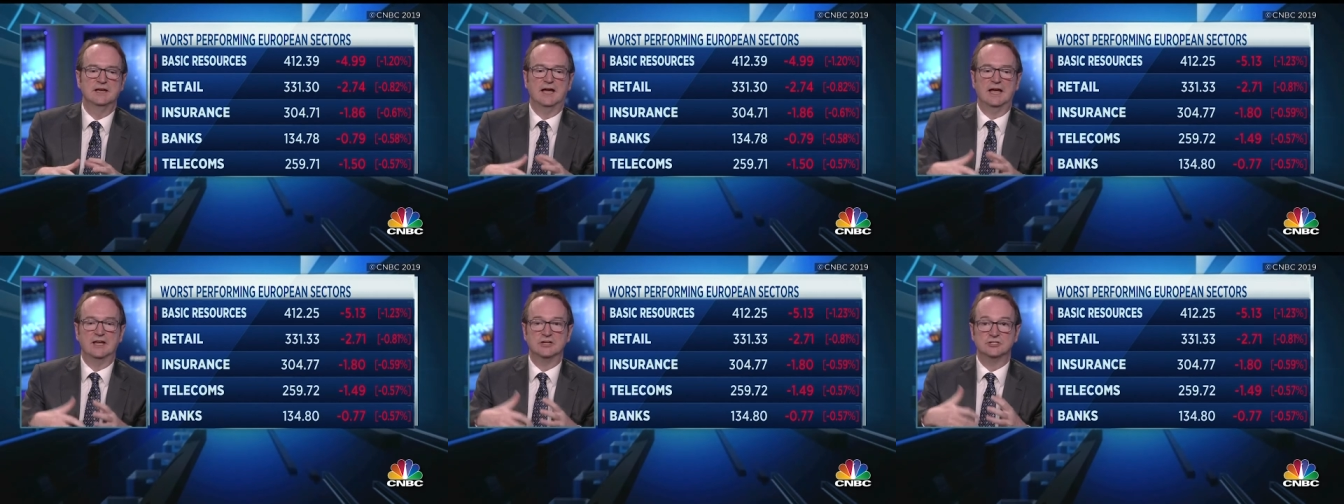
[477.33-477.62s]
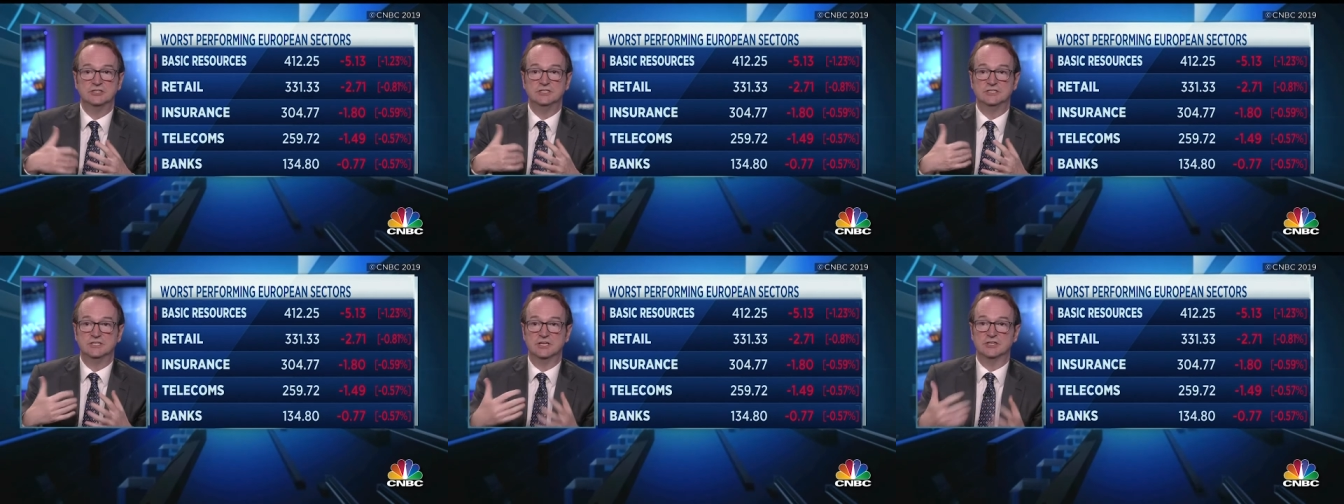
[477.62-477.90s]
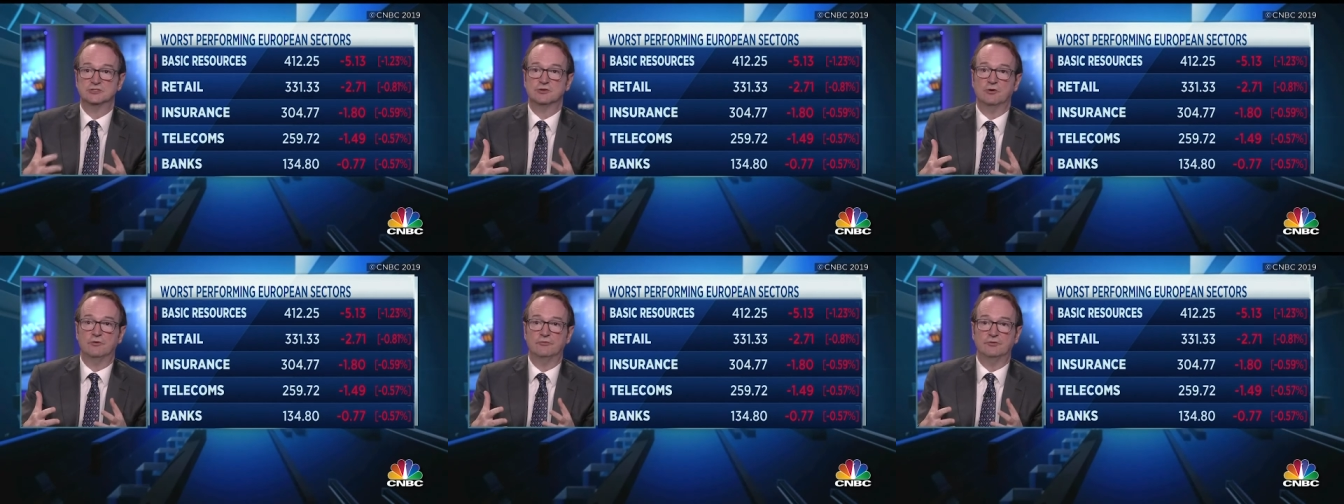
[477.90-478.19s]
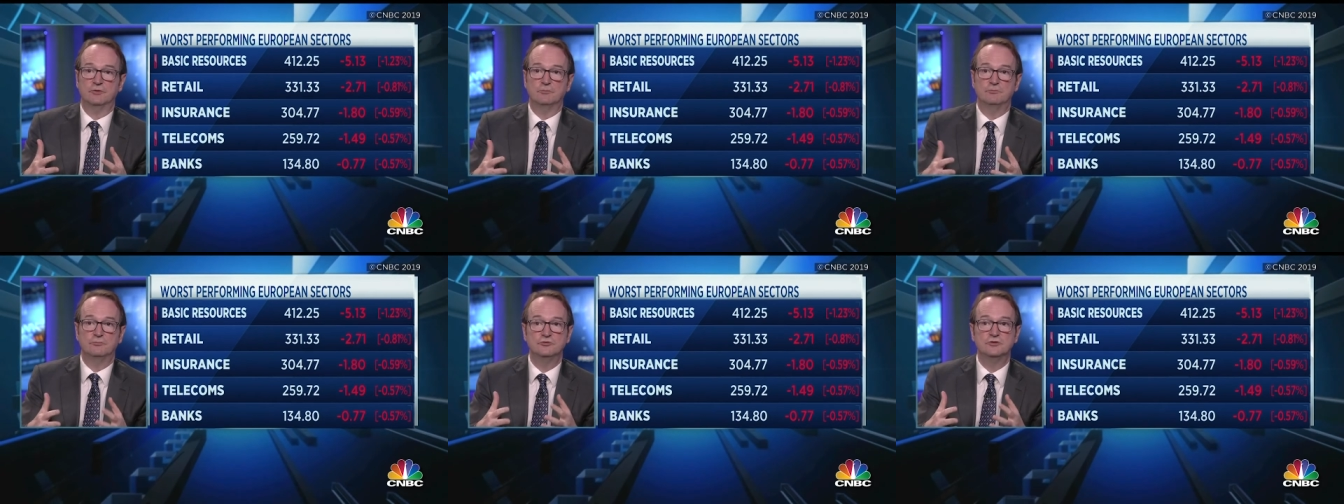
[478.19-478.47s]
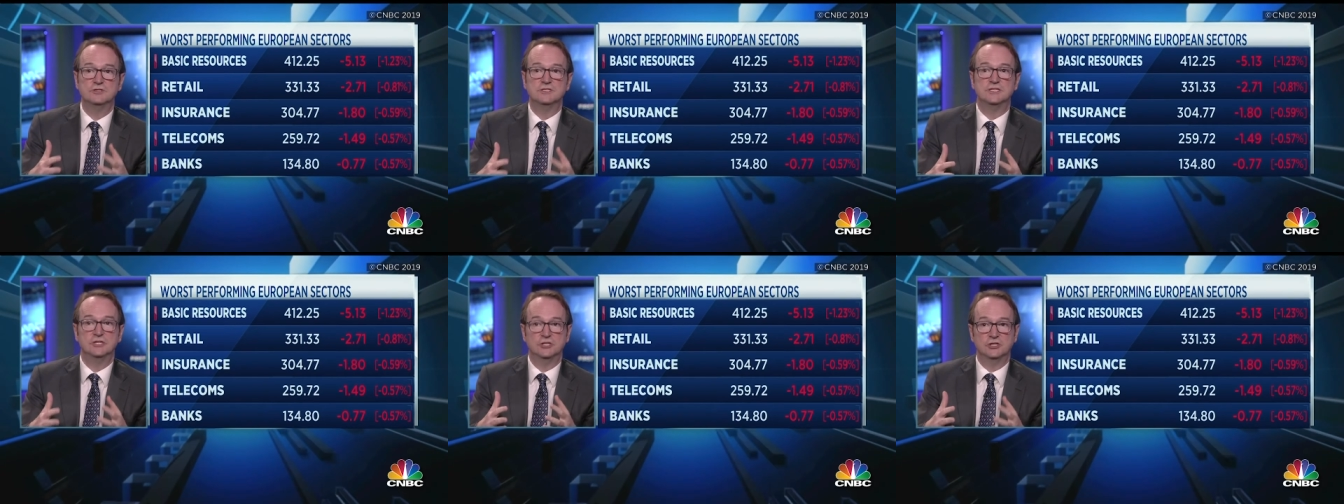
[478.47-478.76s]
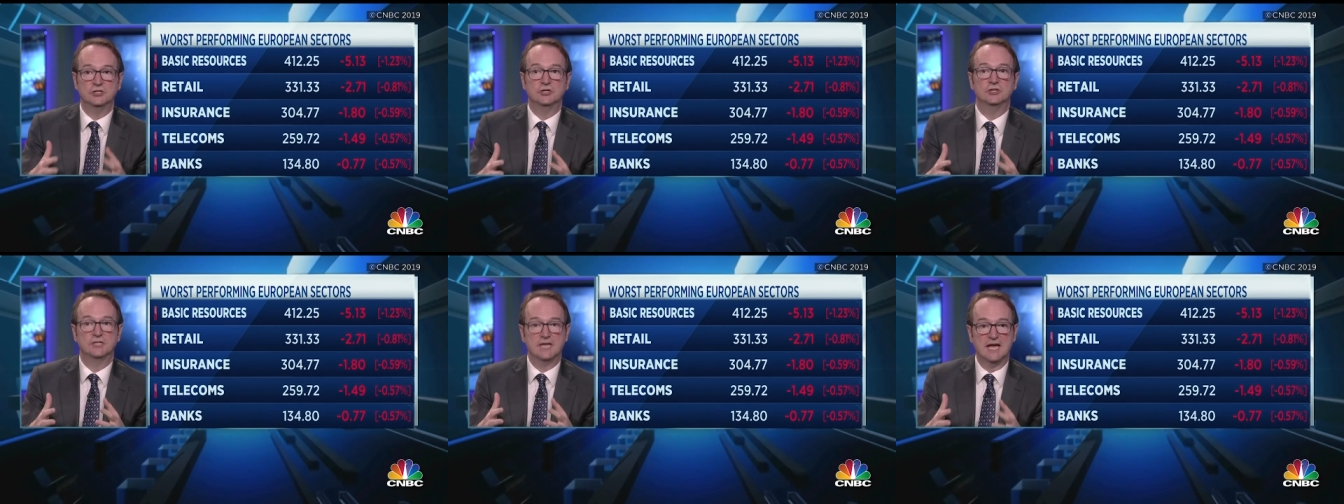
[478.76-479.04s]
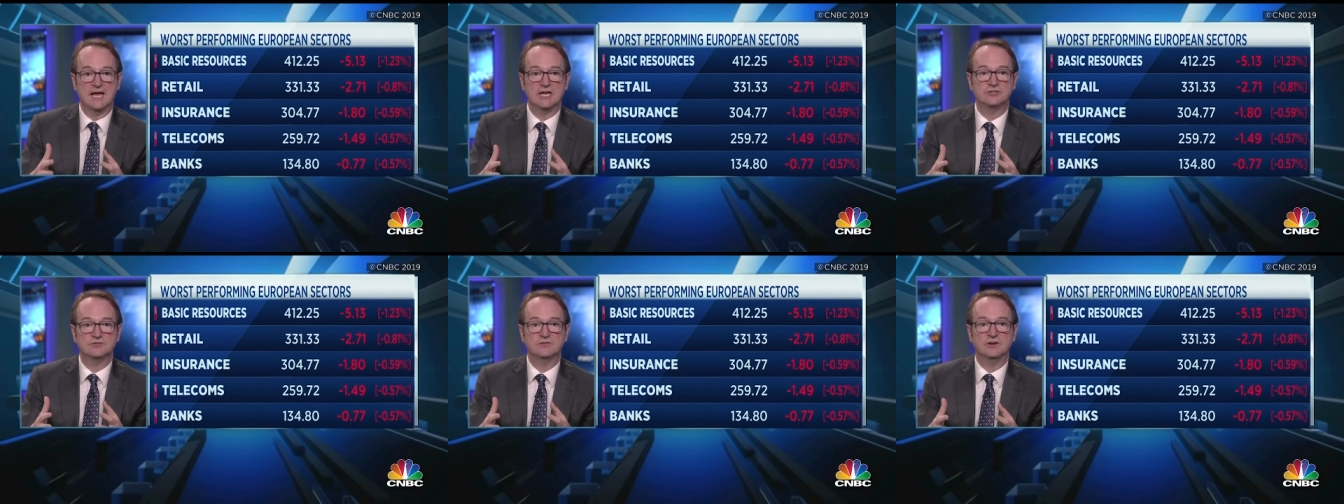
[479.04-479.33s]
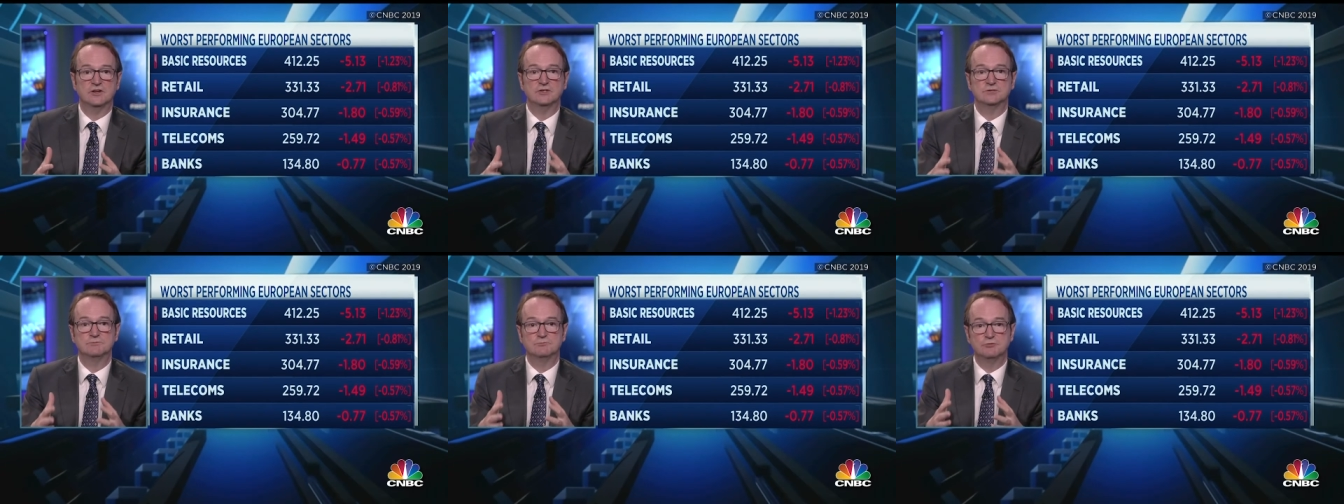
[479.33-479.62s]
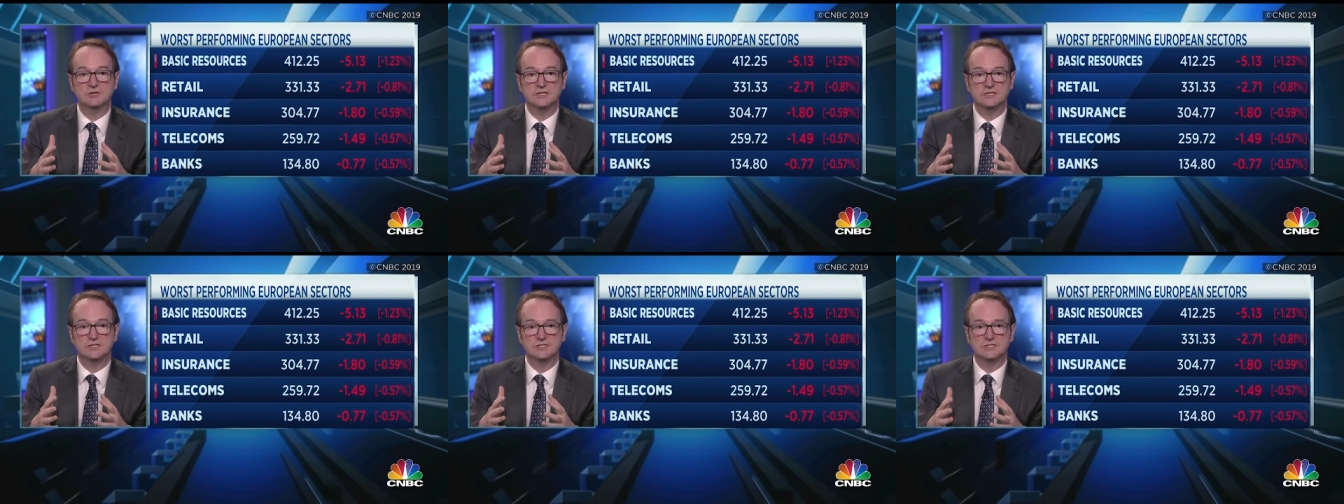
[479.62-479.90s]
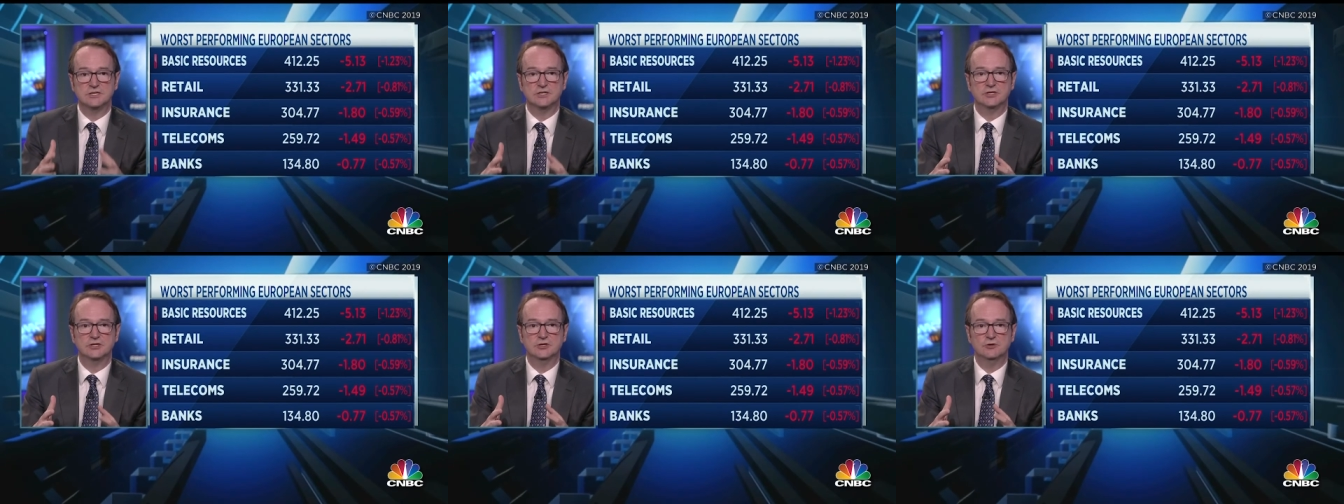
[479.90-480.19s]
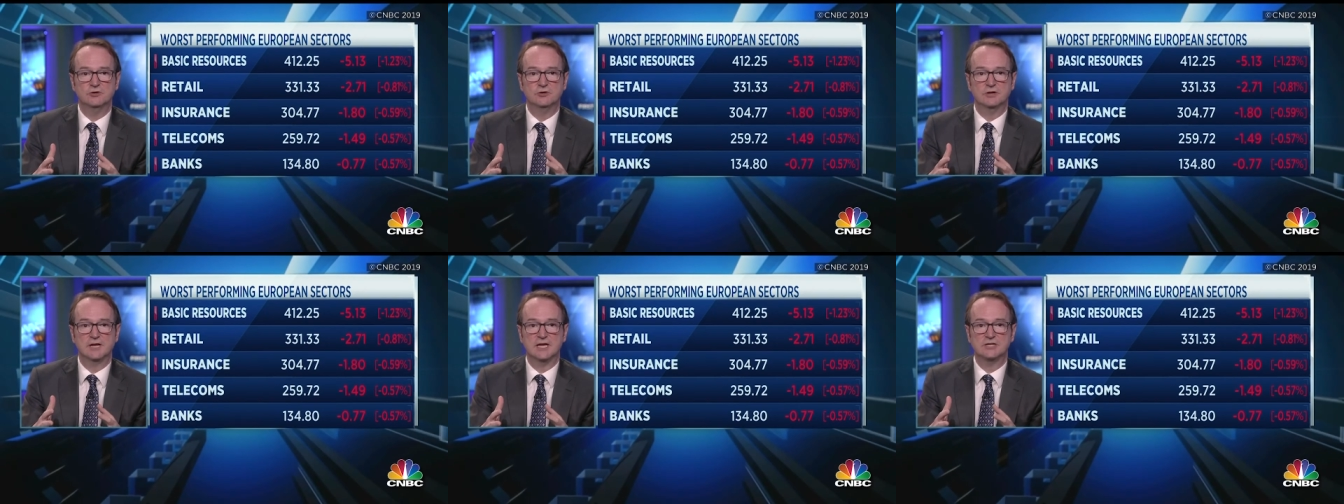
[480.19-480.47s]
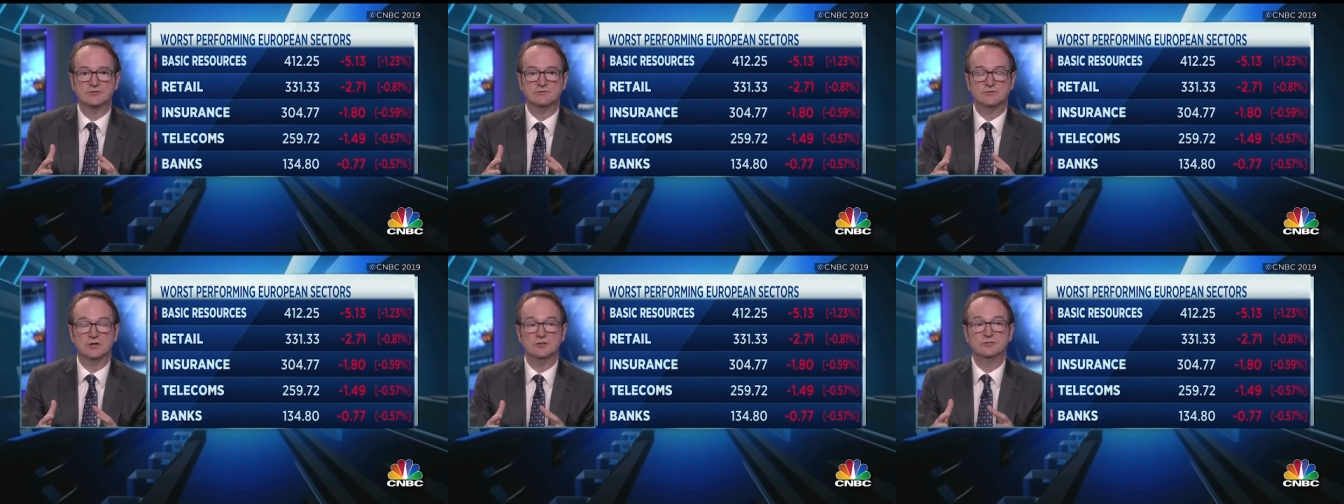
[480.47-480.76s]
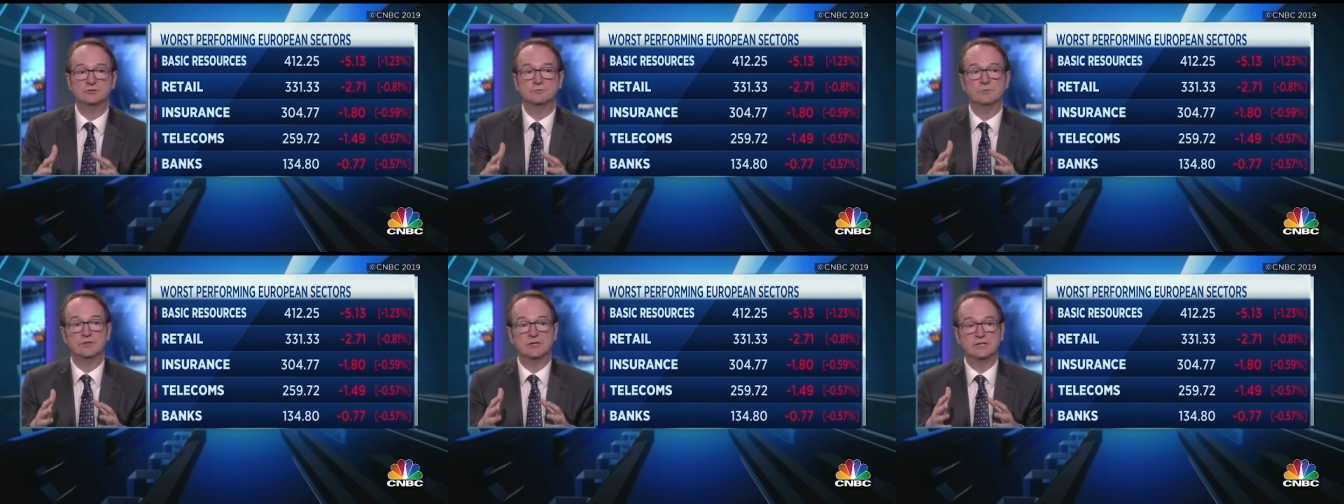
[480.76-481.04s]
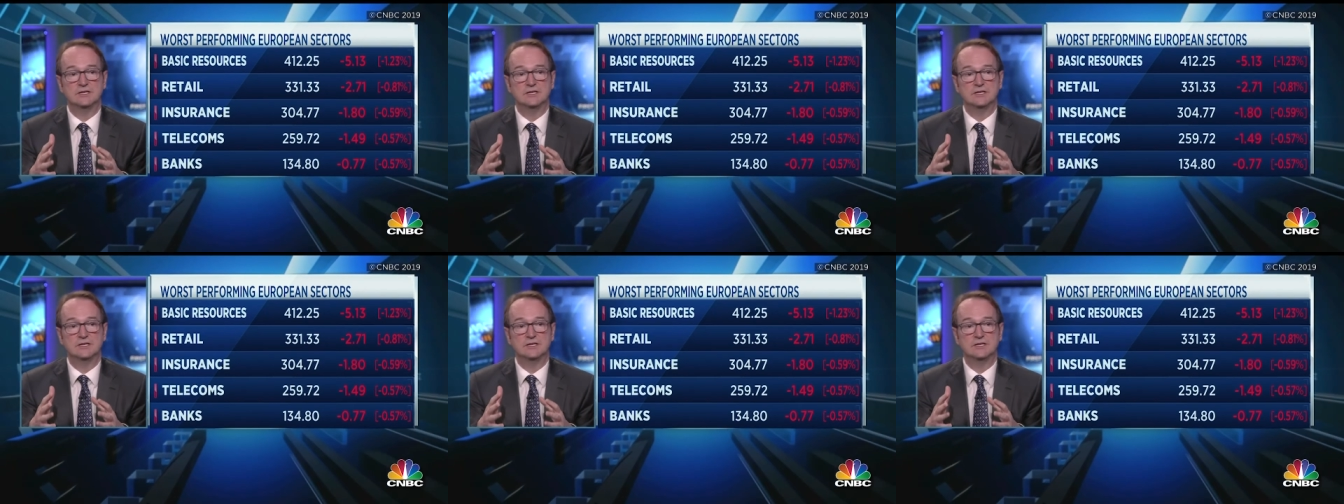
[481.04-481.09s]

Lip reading: actually does offer pretty good cash flows, pretty secure cash flows with a